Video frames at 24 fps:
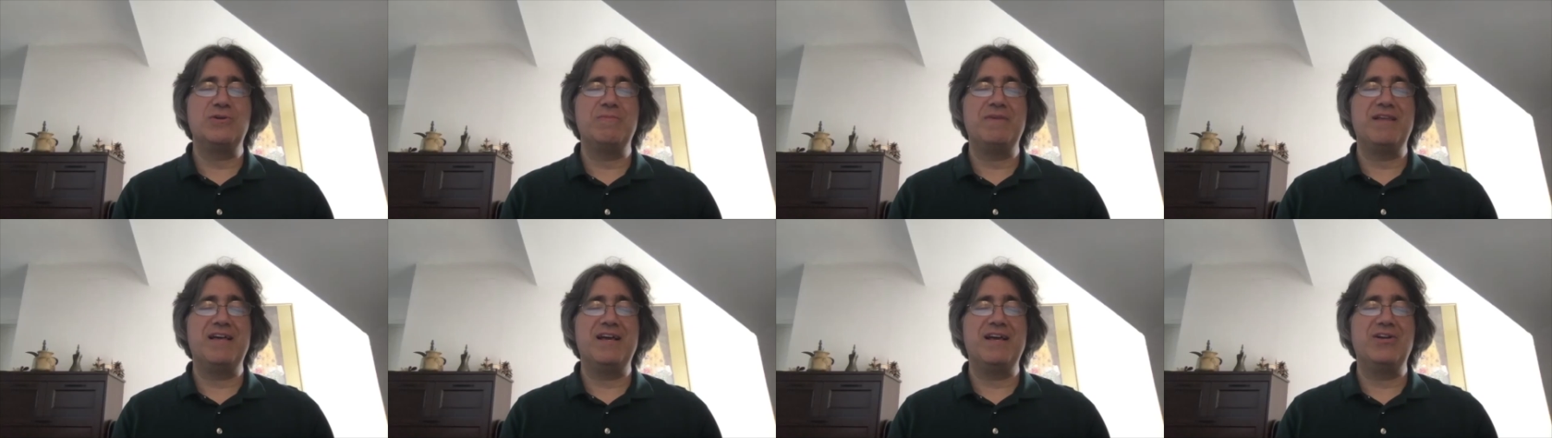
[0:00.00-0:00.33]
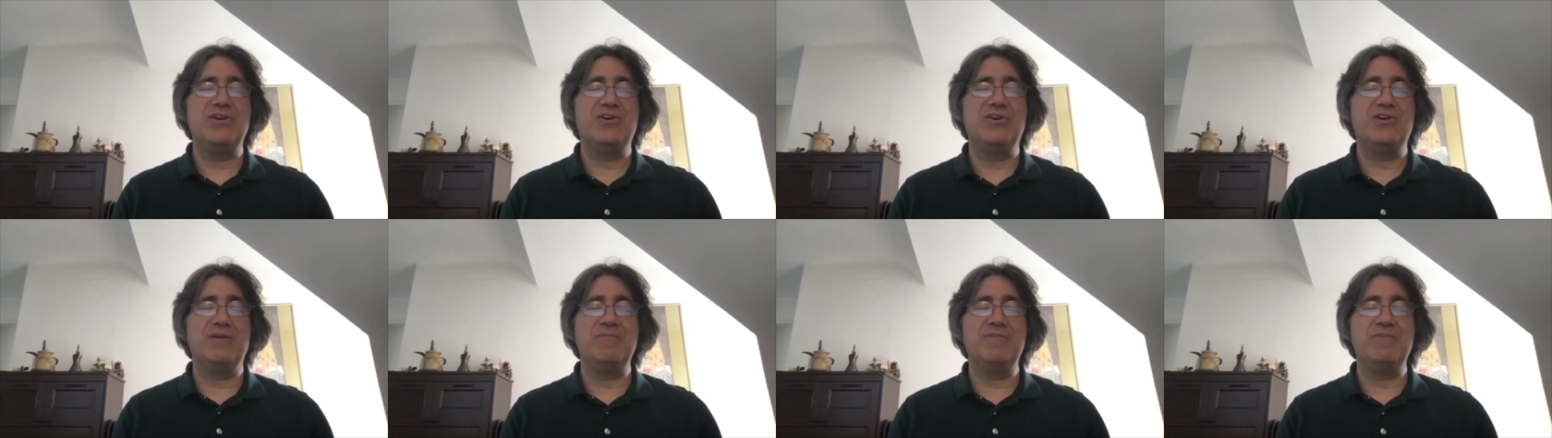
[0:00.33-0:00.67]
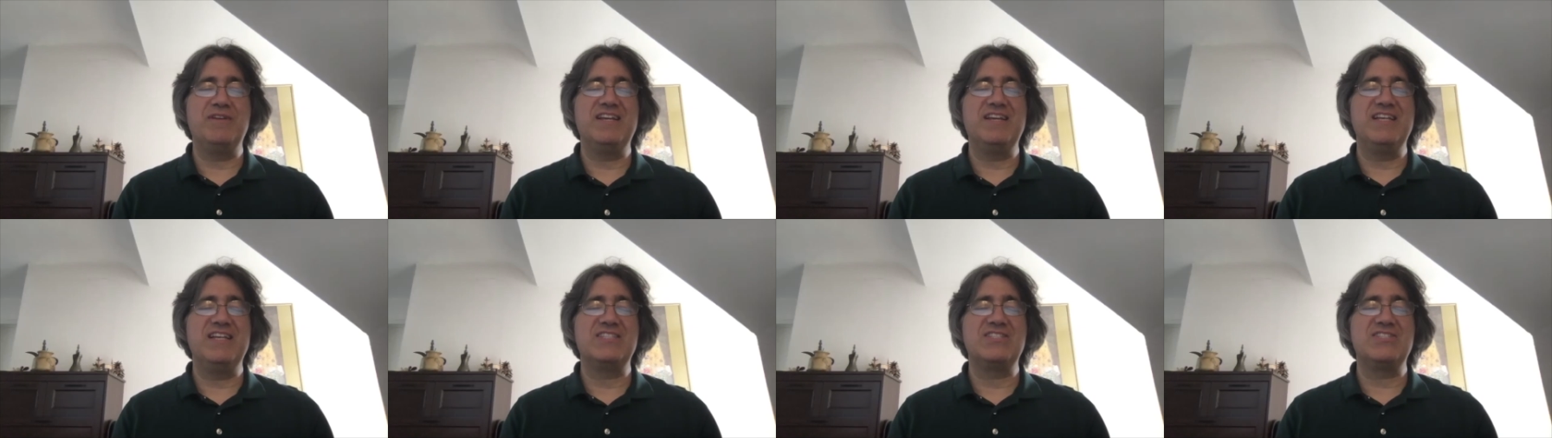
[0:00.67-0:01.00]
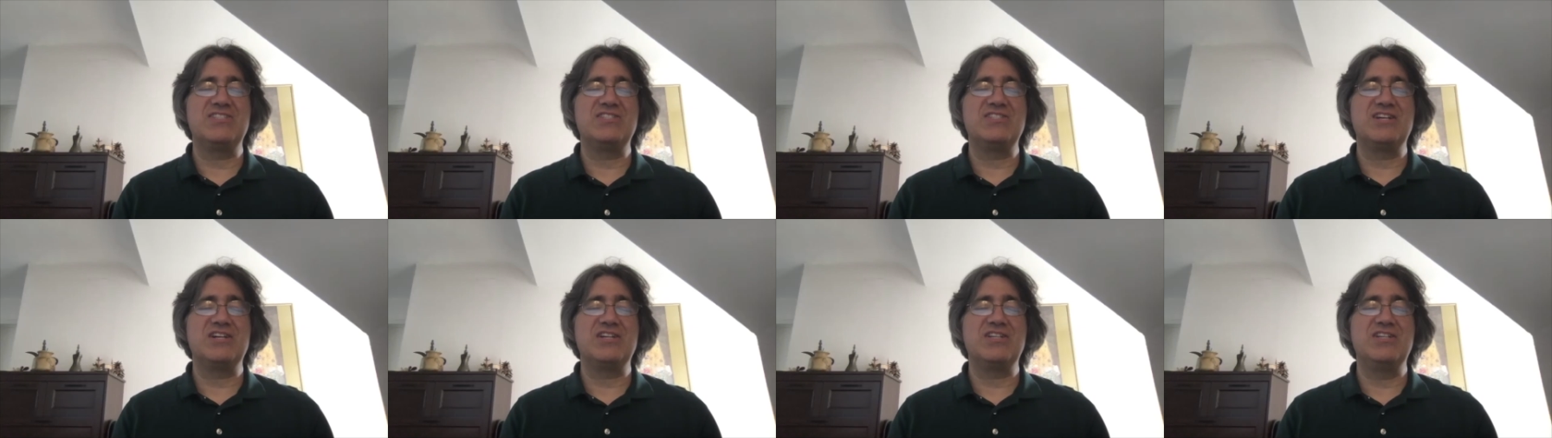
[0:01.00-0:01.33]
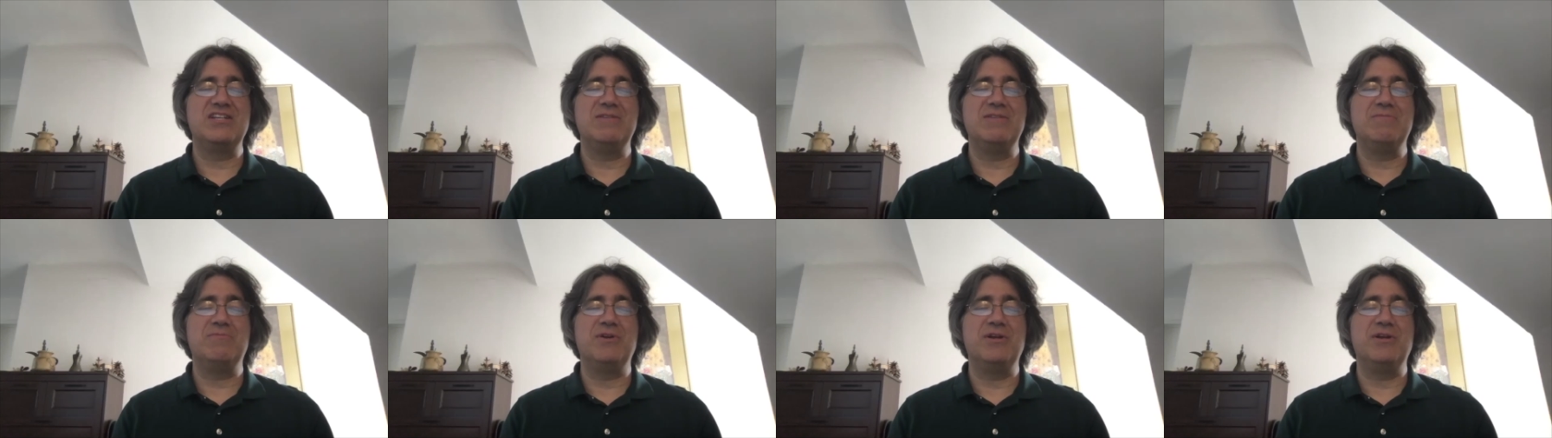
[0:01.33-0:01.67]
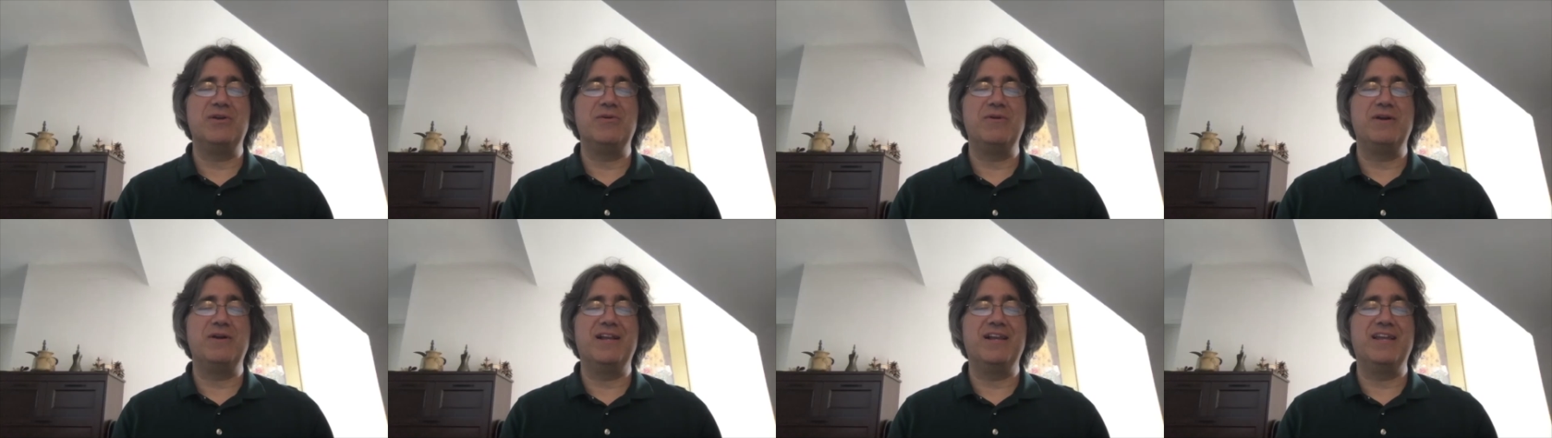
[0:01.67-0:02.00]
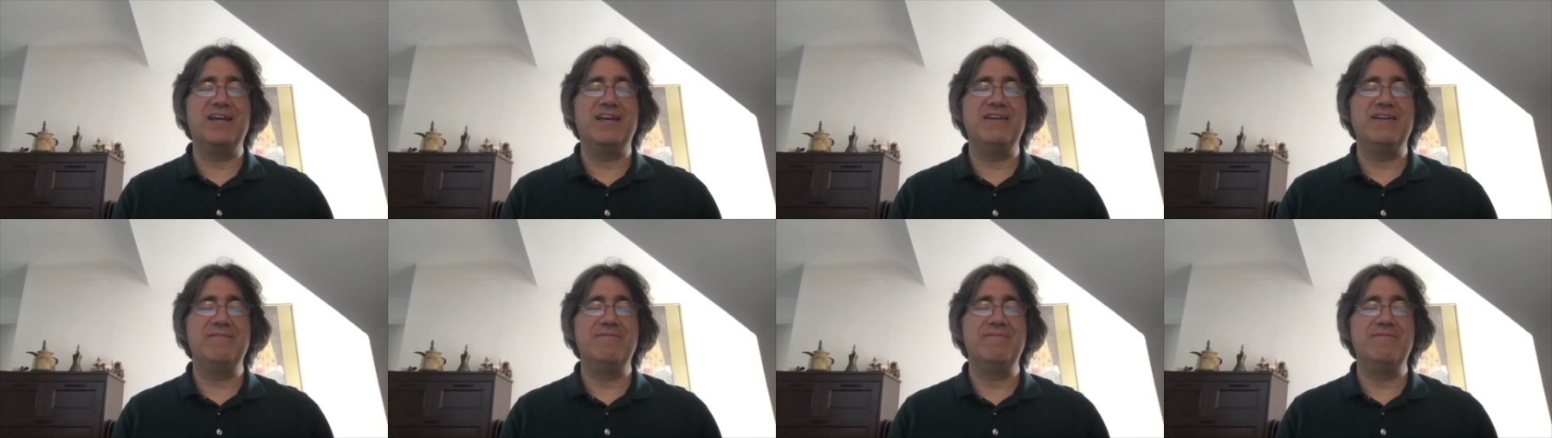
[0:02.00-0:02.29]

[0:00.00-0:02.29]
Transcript: to a black hole. I'm going to get sucked in pretty quickly.